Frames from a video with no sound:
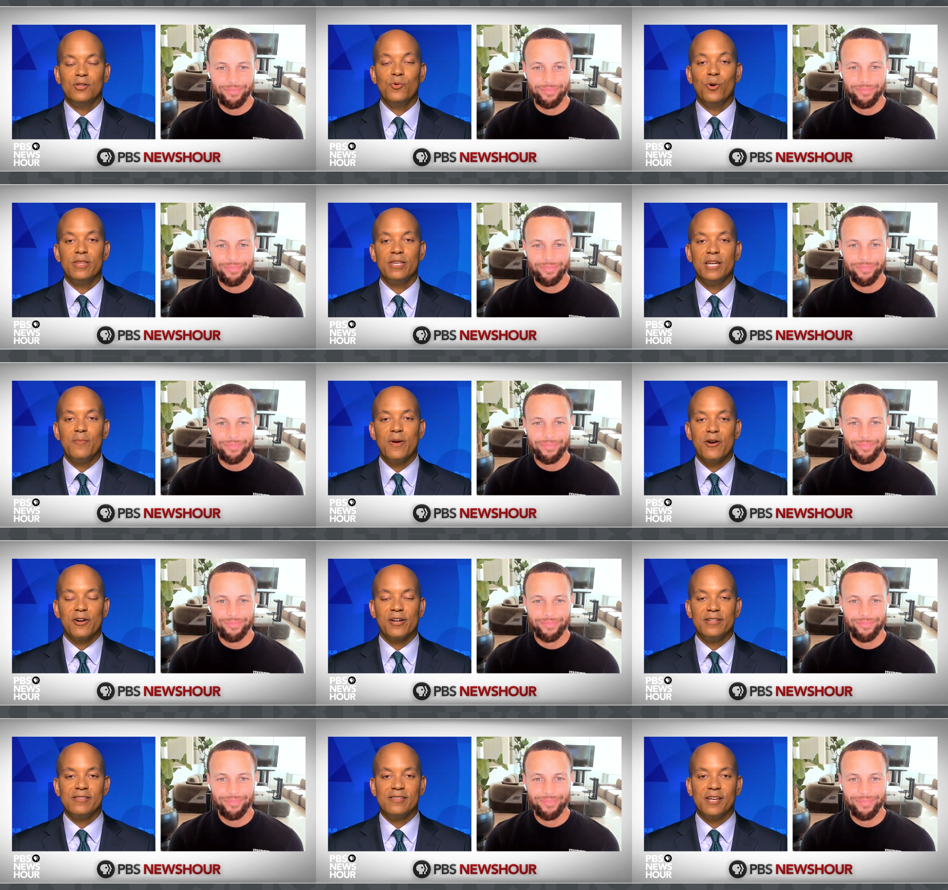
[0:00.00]
Speaker 1: You won the
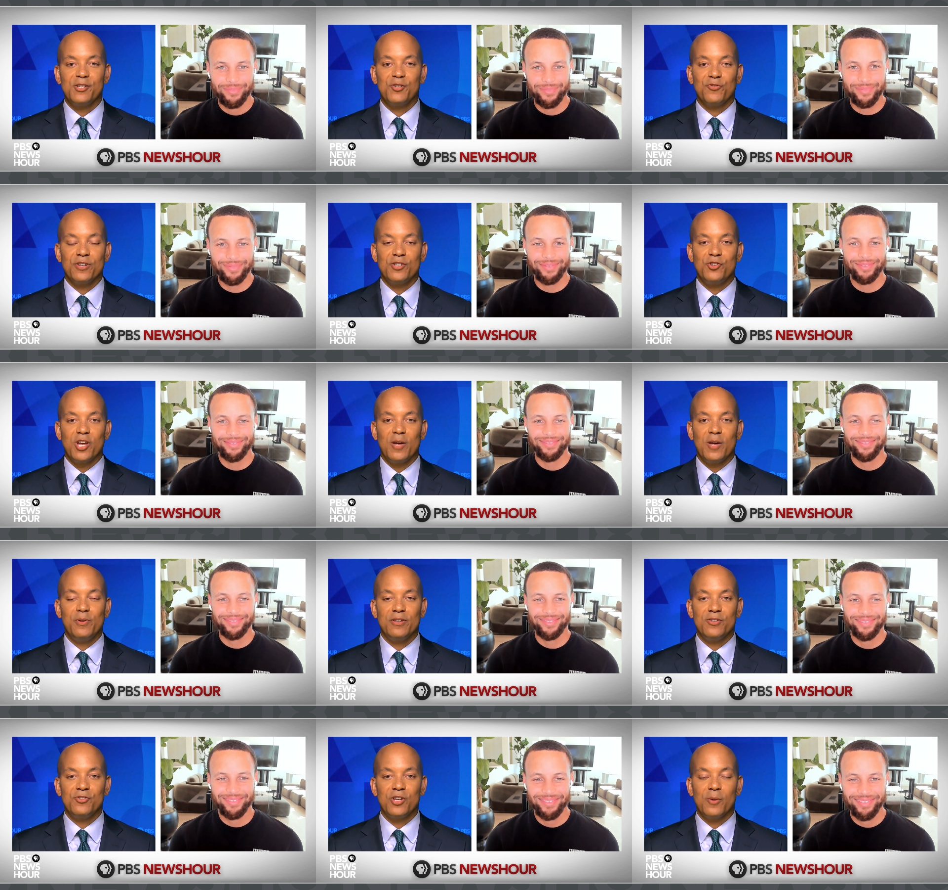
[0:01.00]
American Century
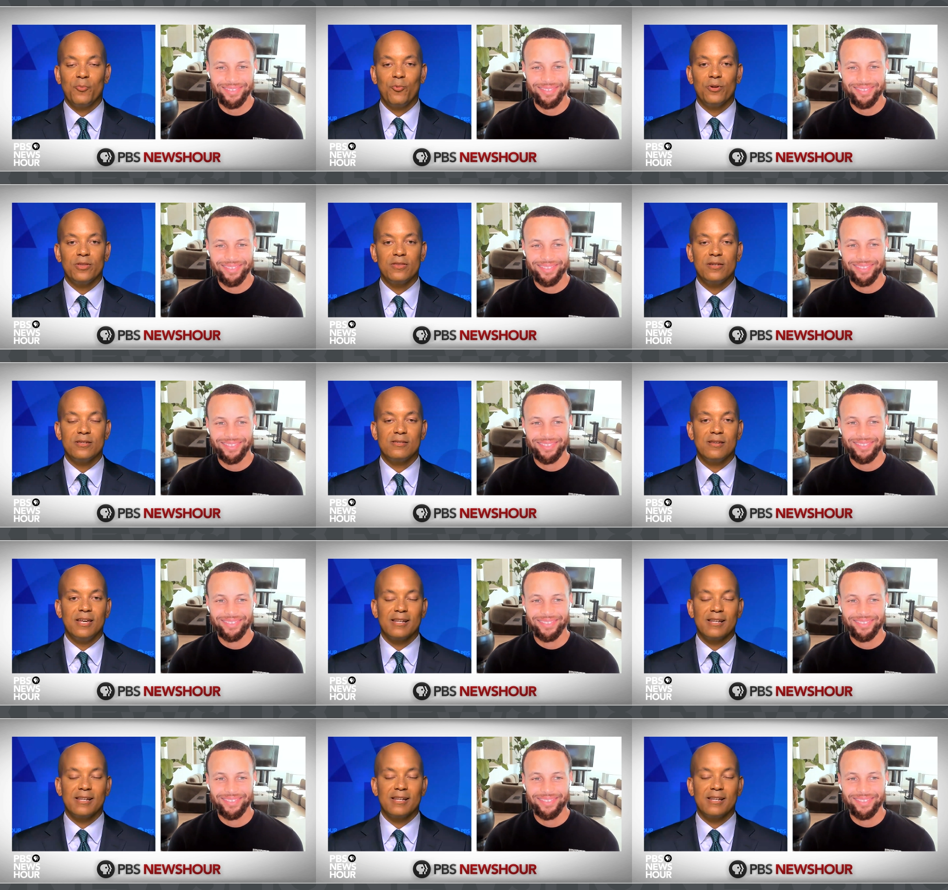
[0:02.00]
Championship with this